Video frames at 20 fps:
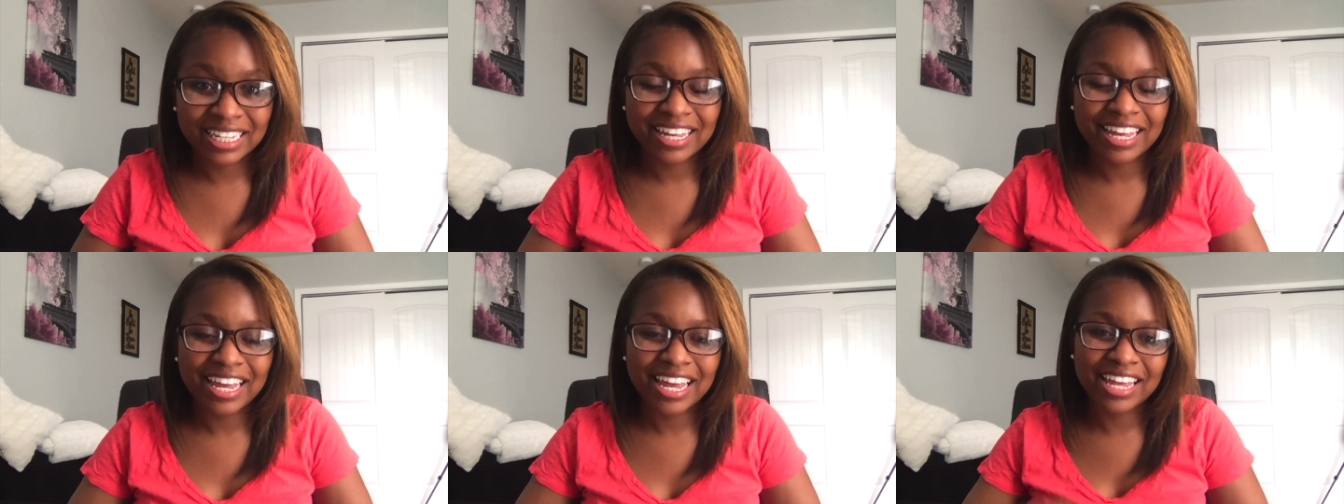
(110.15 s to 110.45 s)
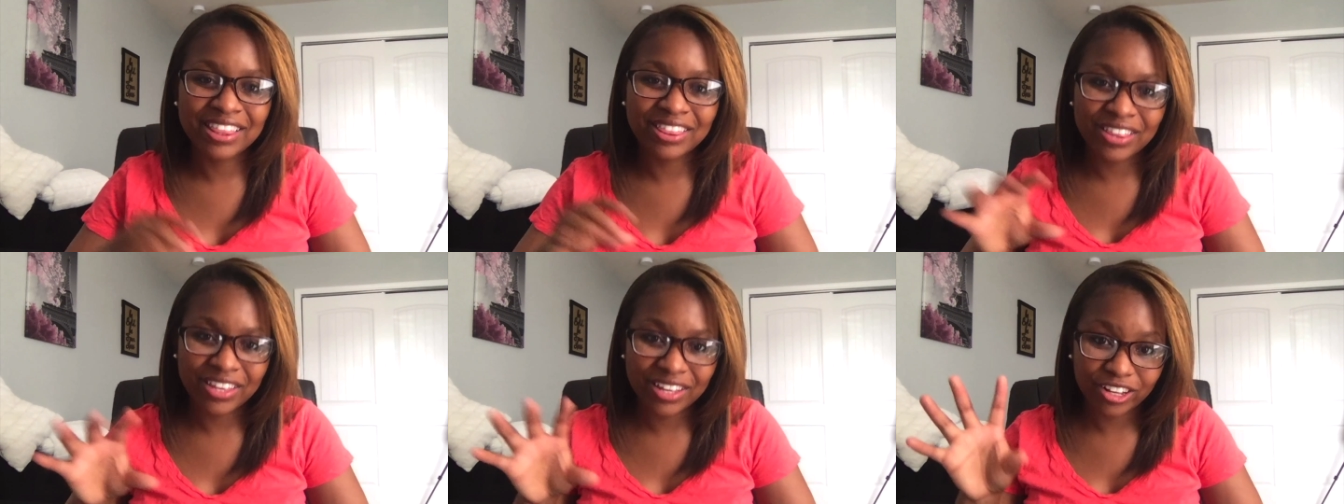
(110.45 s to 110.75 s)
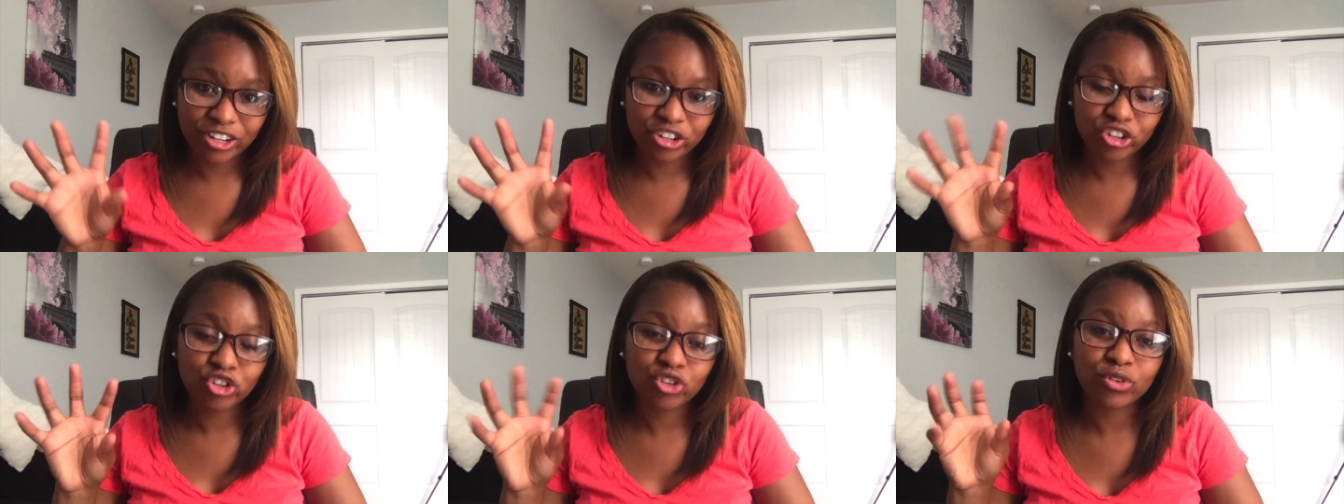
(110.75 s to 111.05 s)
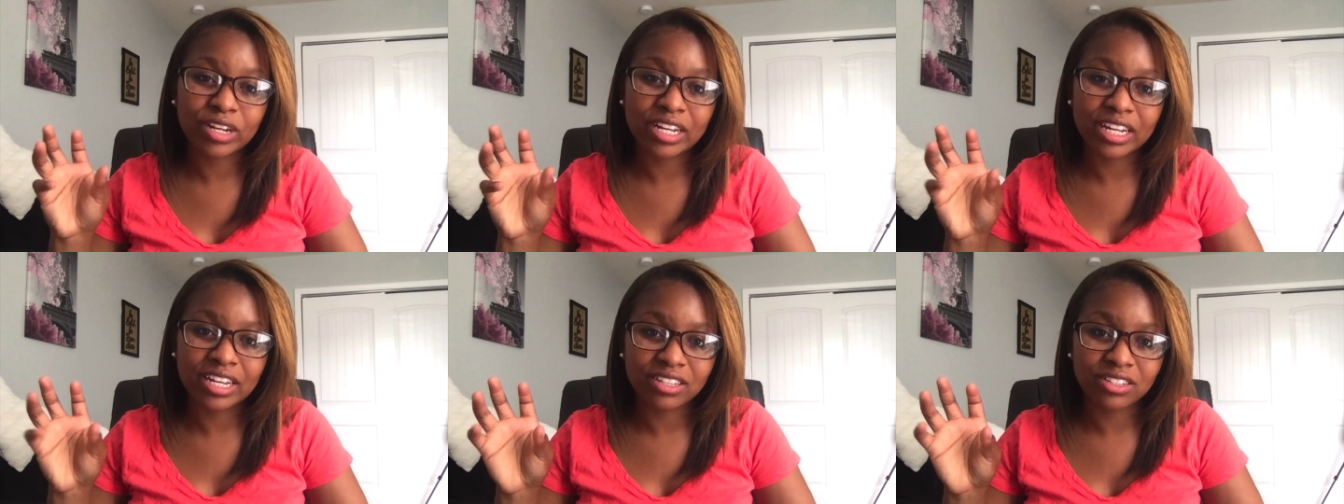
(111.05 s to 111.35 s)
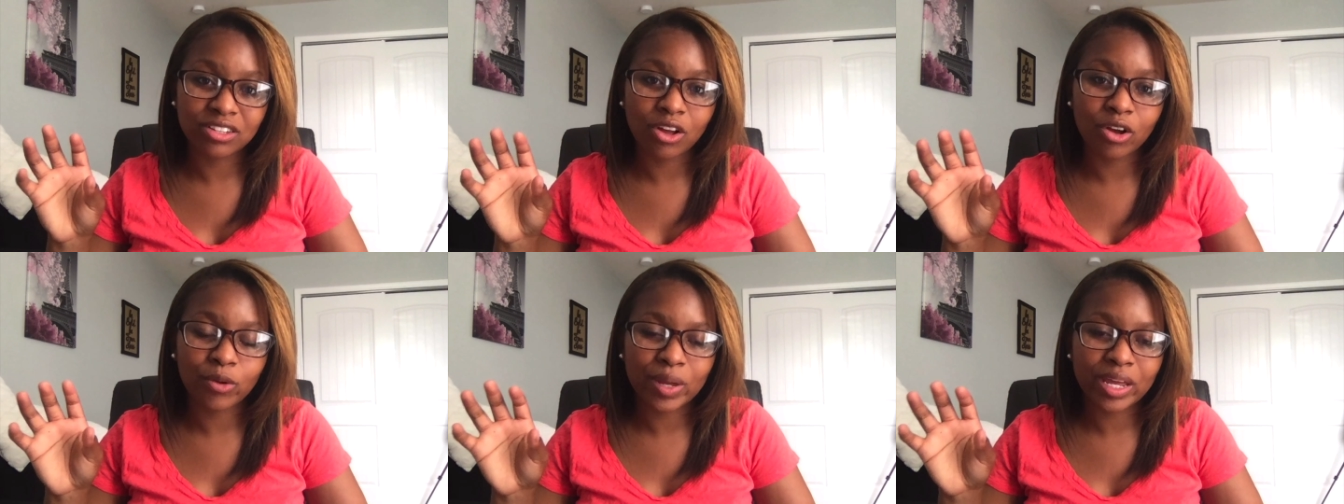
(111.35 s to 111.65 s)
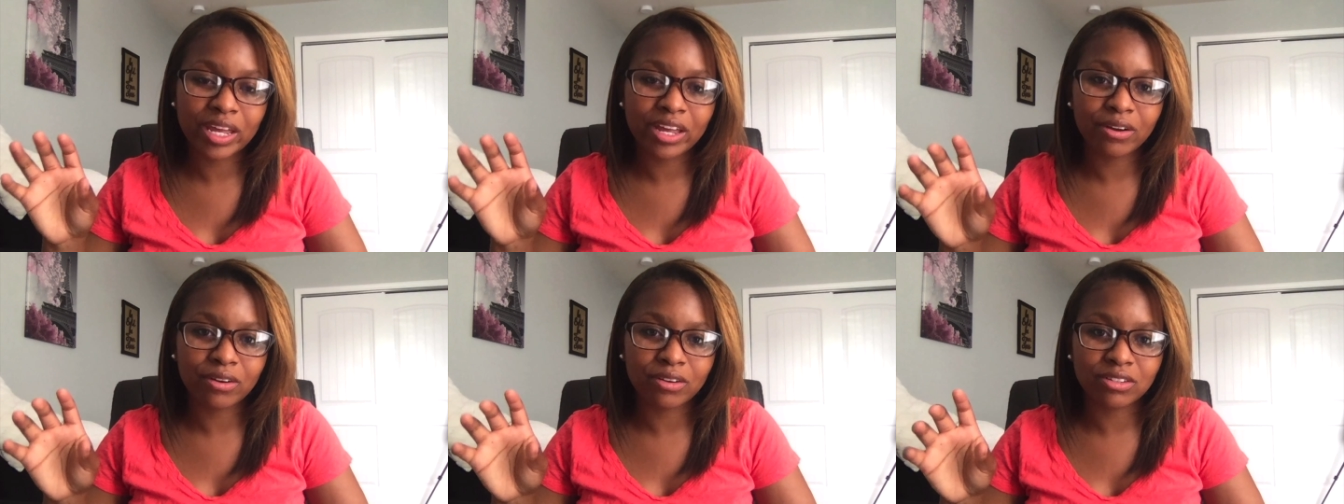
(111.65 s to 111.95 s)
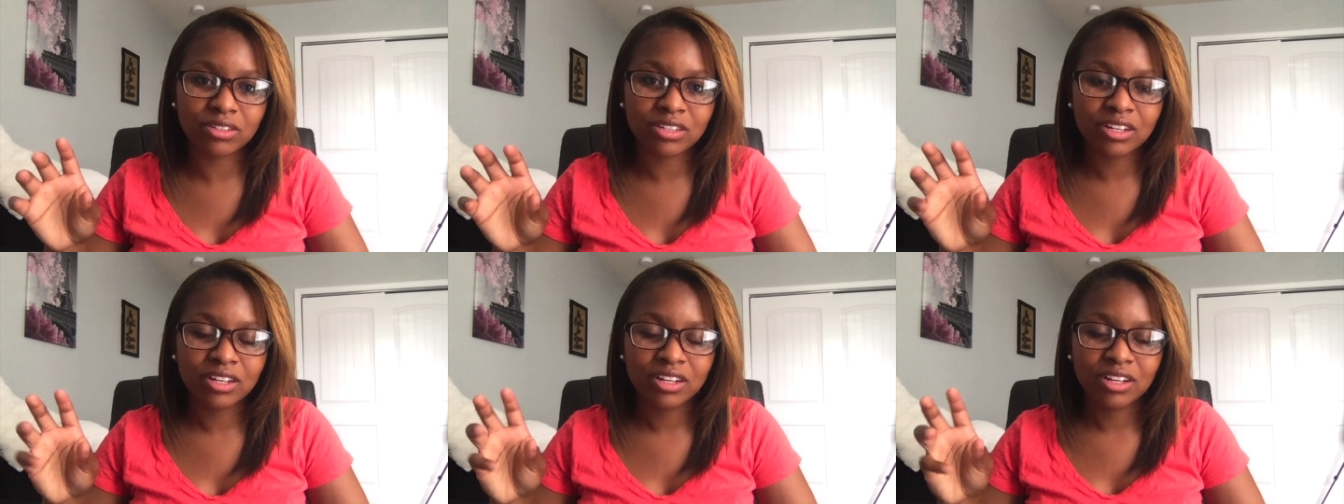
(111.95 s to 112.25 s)
in the trees. All we hear
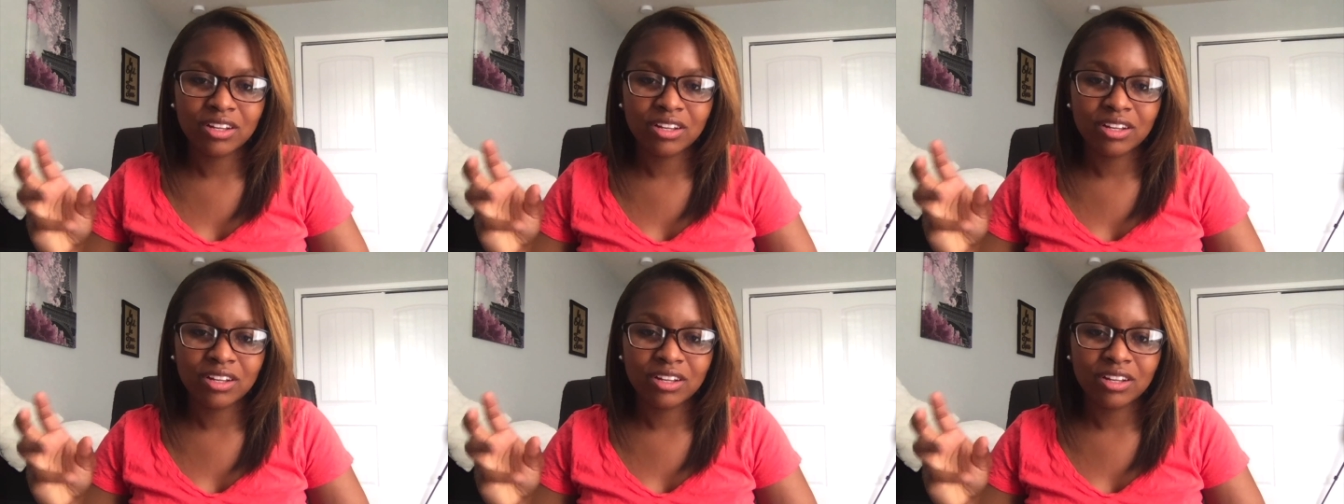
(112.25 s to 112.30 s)
is.